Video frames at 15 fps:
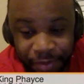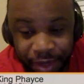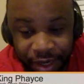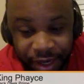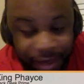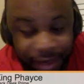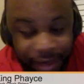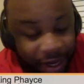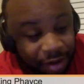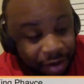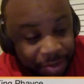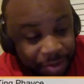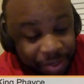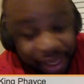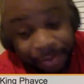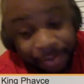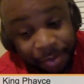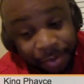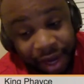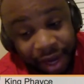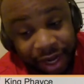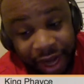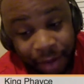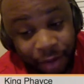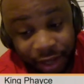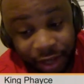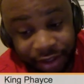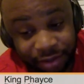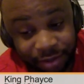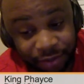And now, keep in mind, I'm
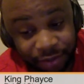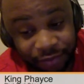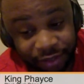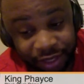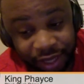watching them every day.